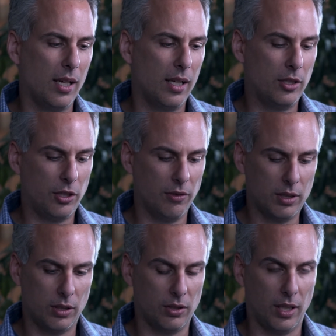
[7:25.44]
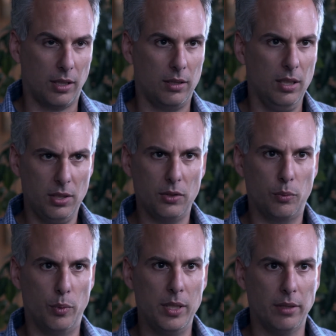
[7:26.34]
And she looked at it, she's like, this is
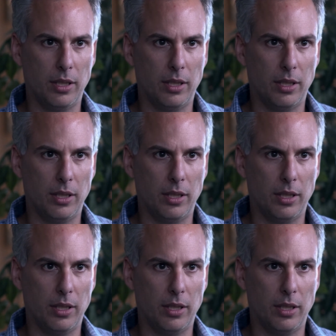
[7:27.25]
really